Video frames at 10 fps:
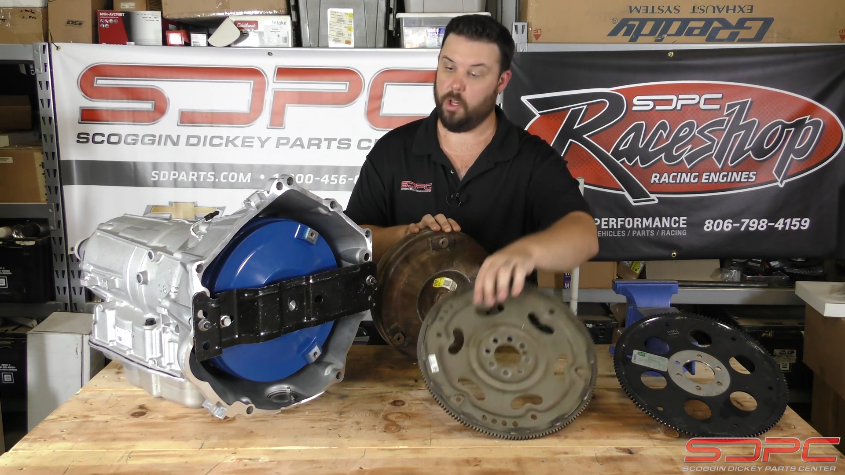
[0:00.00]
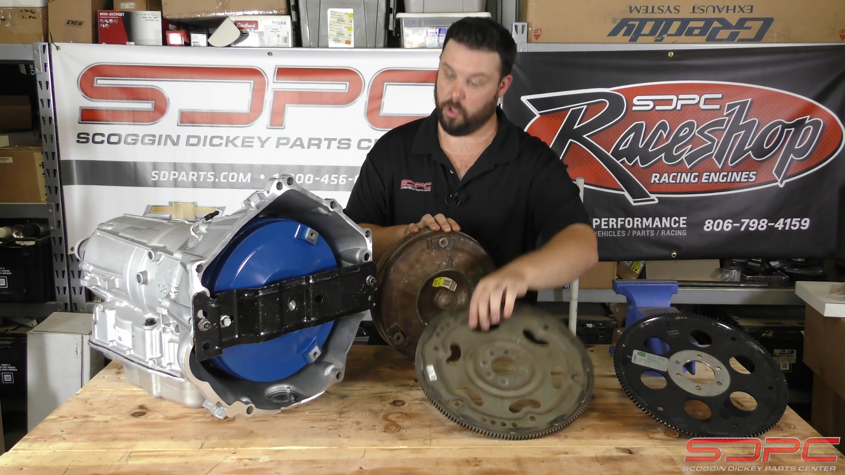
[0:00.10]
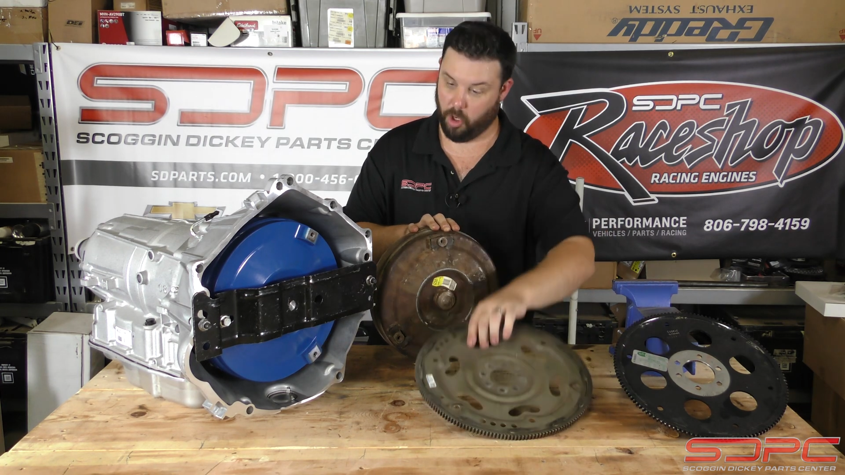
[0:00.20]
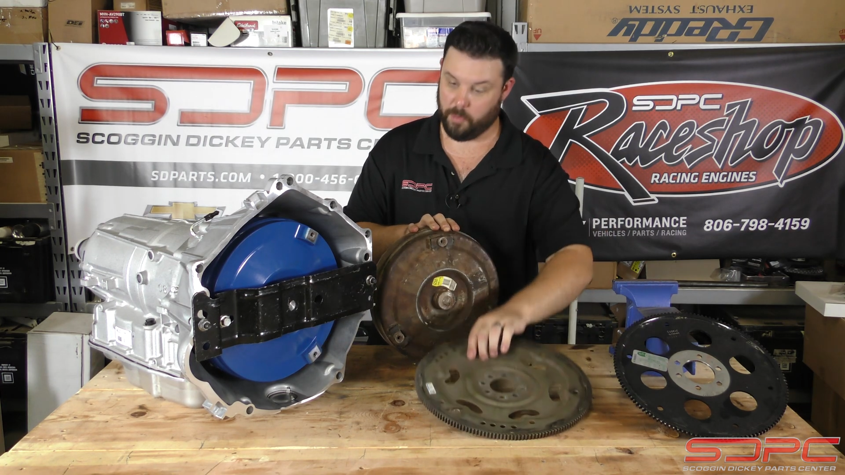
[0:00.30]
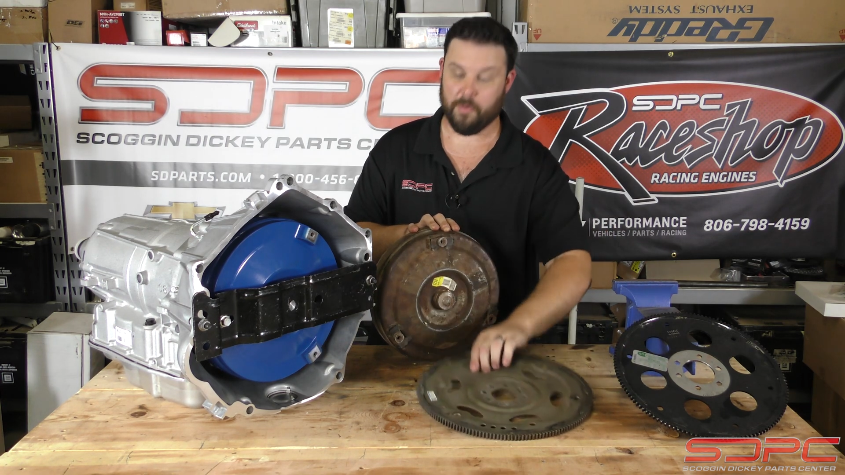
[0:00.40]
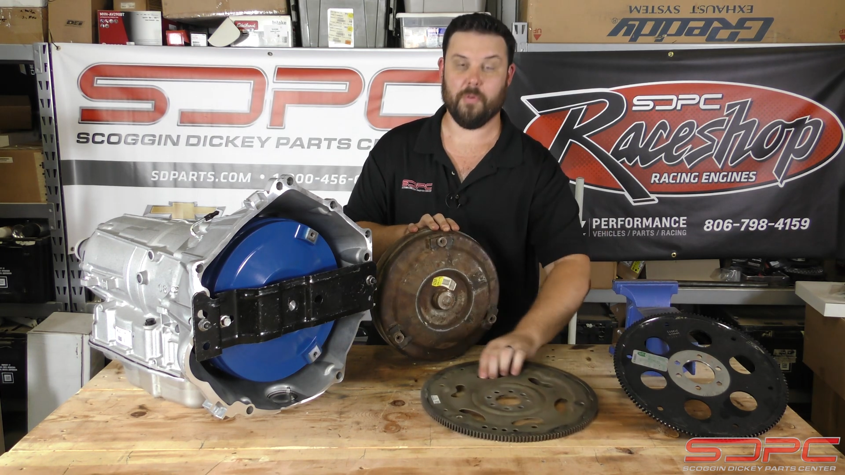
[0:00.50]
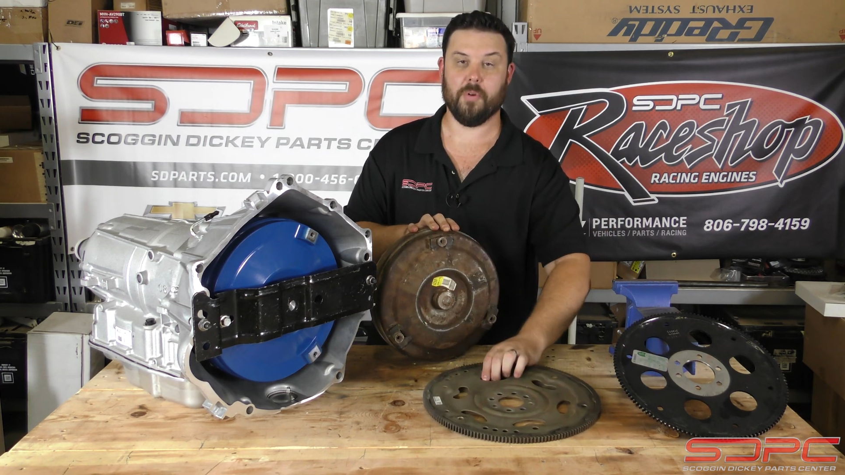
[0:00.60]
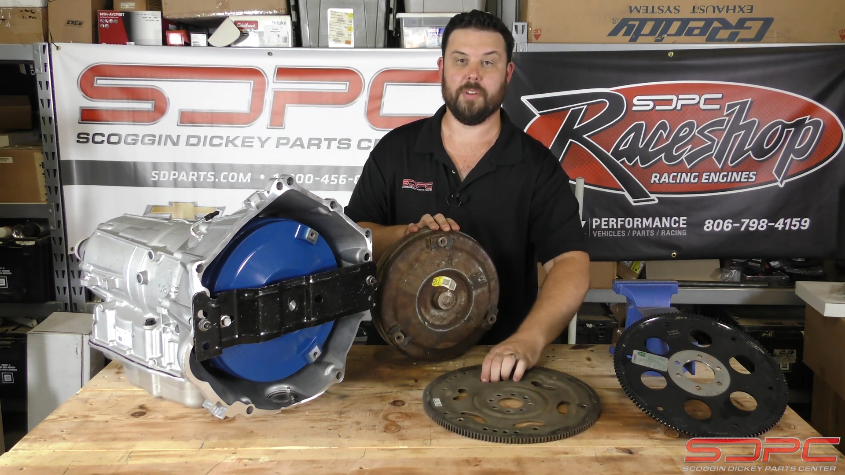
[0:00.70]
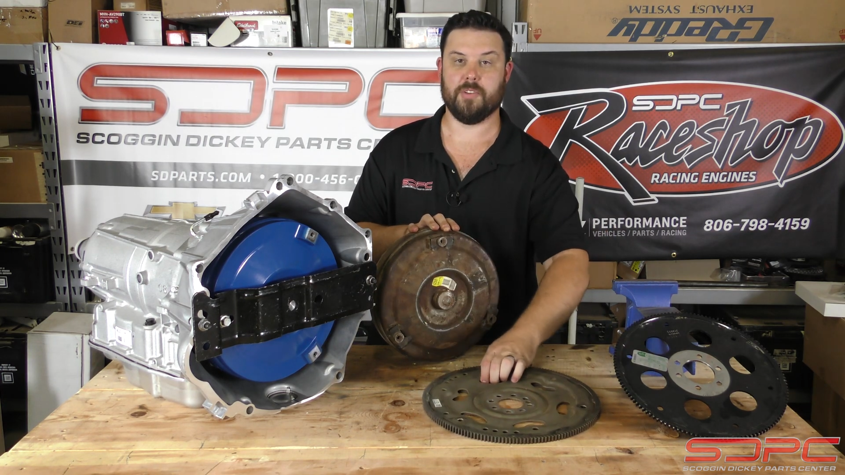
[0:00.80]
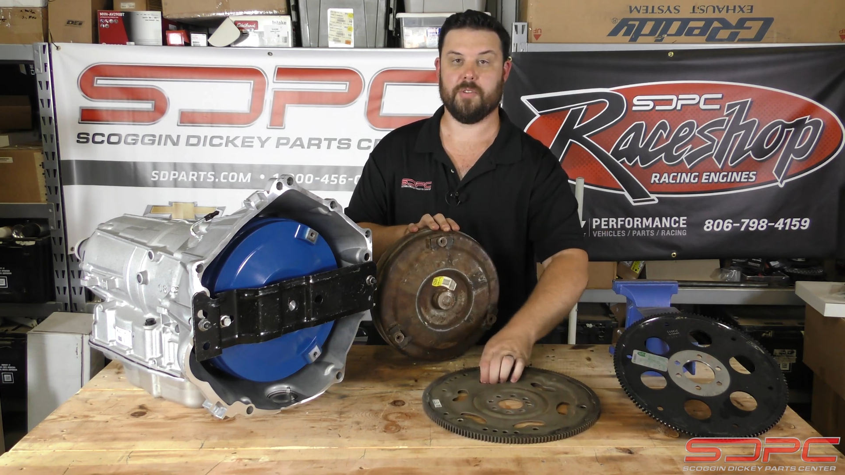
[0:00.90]
long
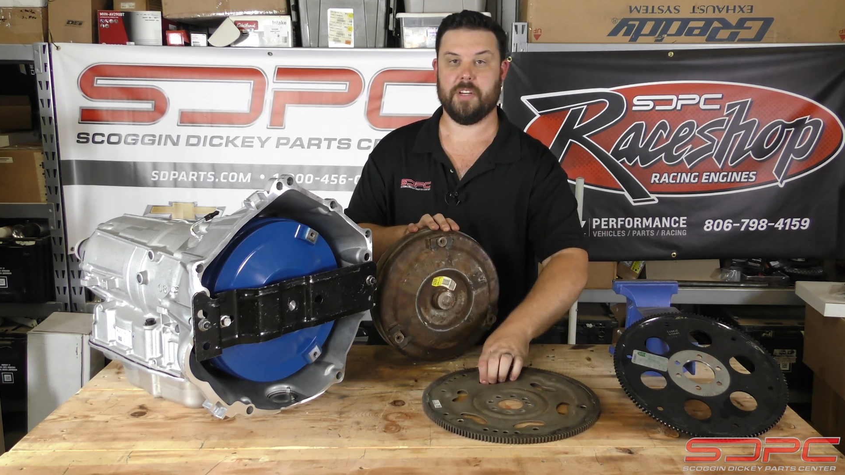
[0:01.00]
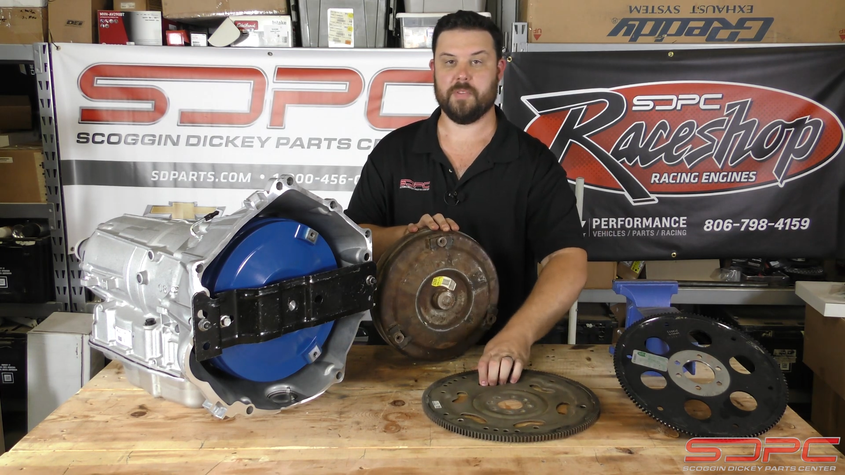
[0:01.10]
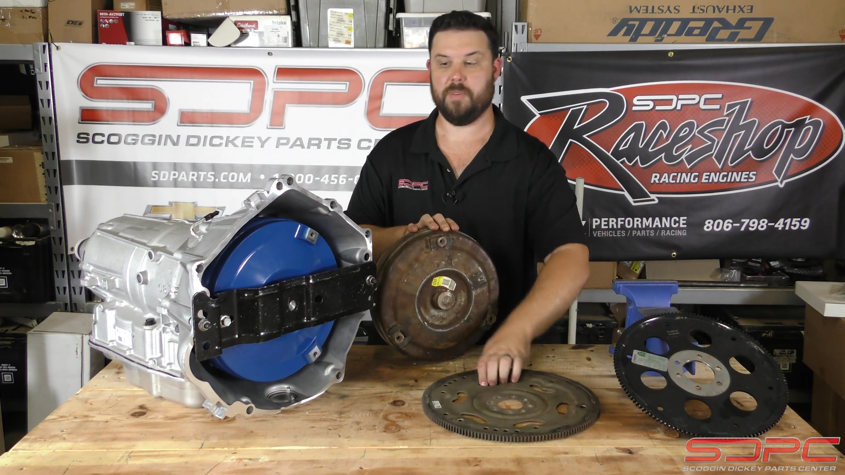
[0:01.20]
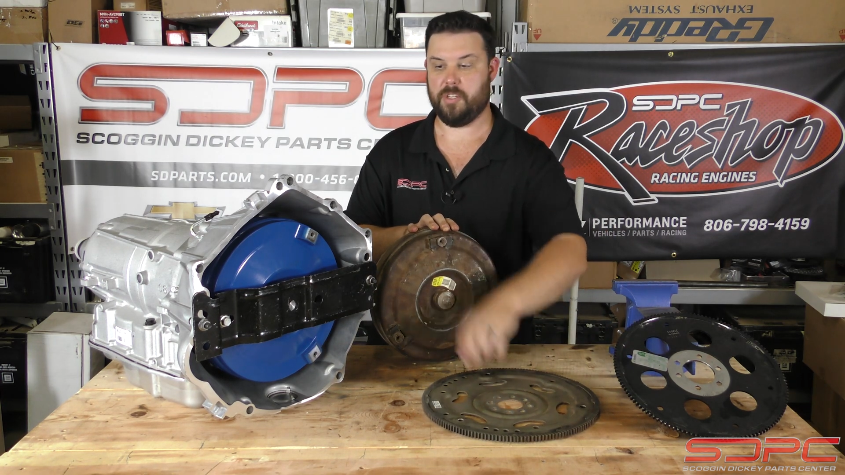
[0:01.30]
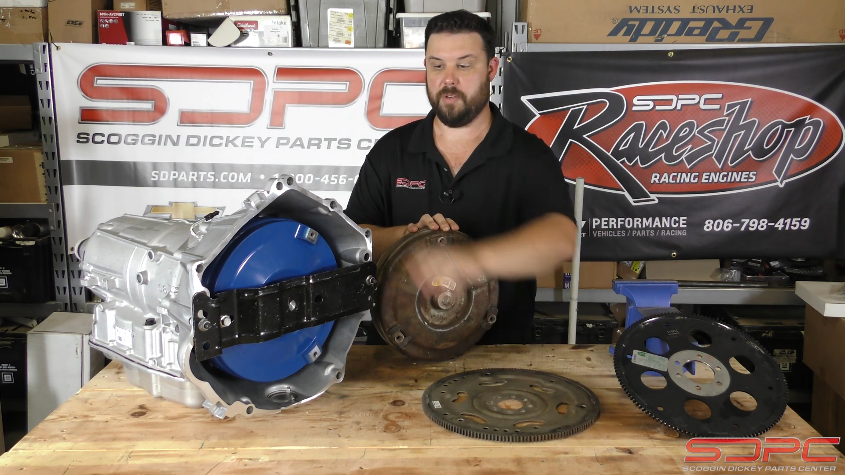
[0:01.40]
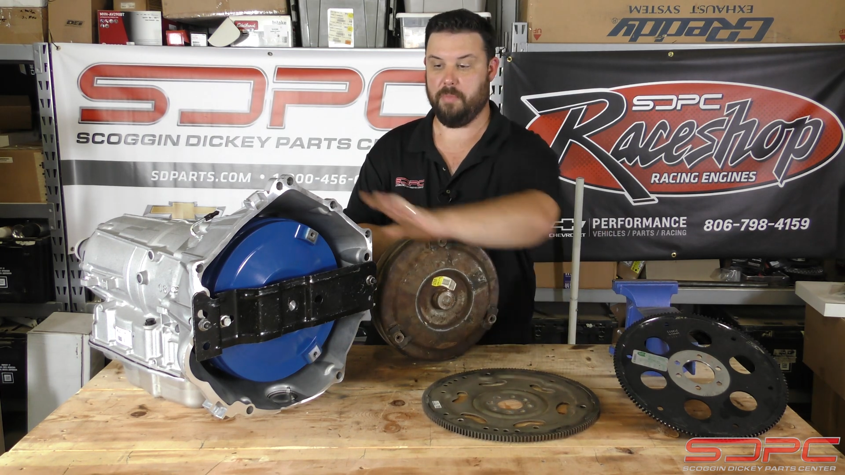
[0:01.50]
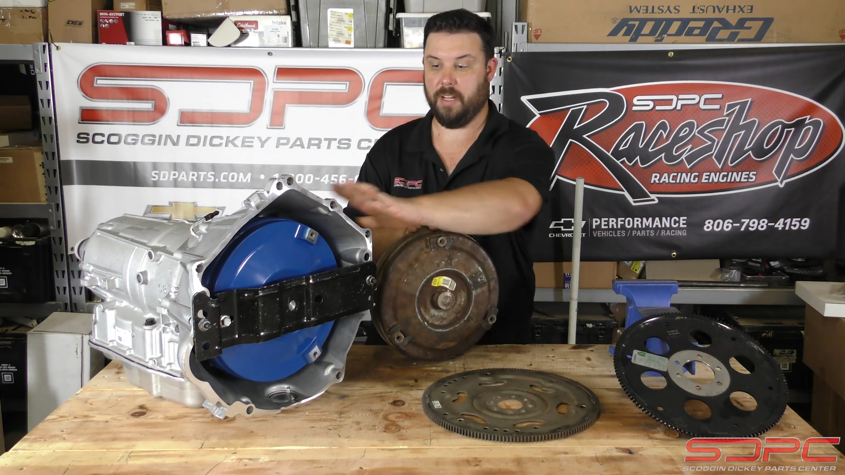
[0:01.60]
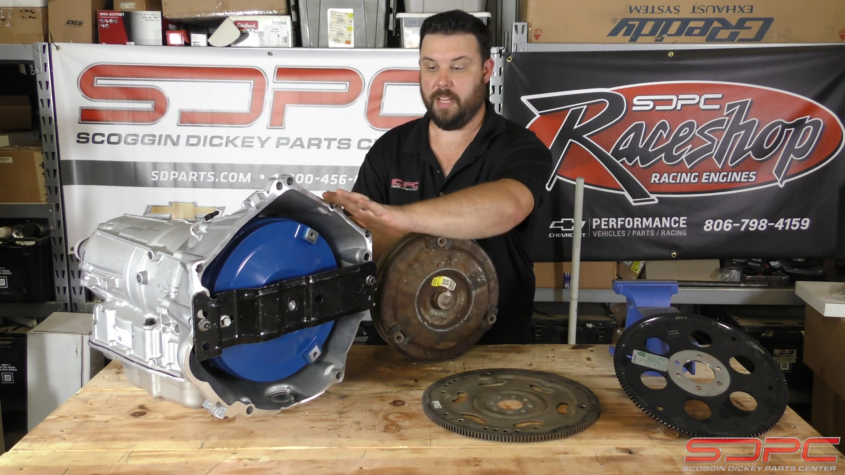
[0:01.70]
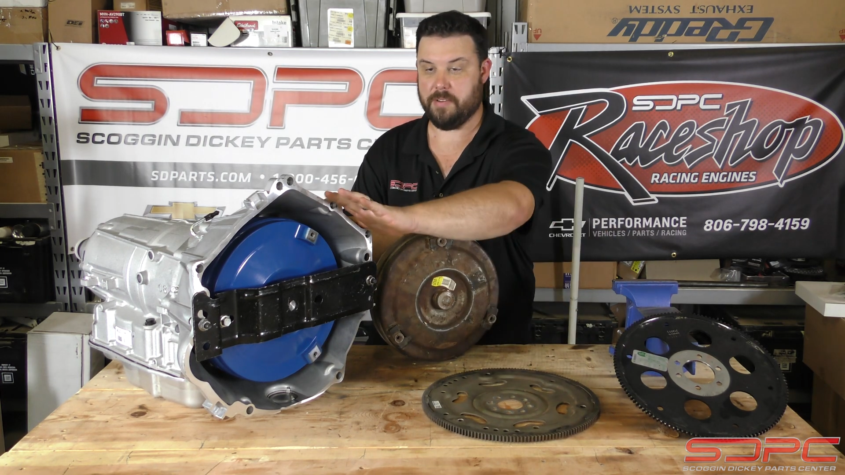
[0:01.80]
before the transmission bell